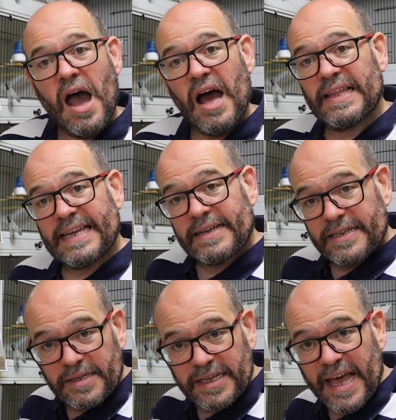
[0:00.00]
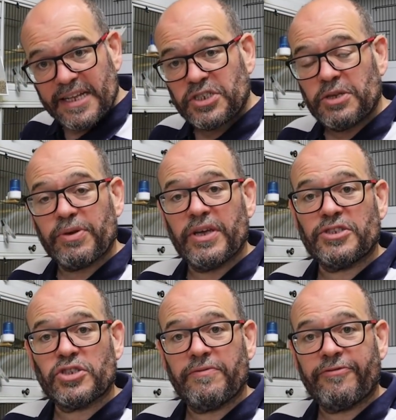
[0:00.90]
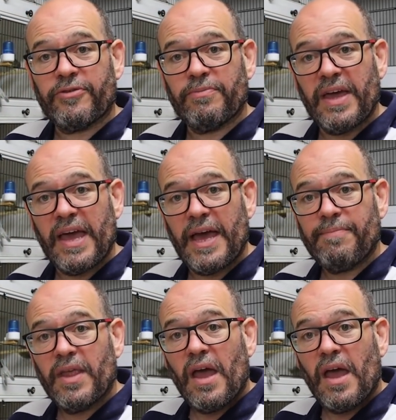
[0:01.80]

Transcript: I'll catch the birds up from there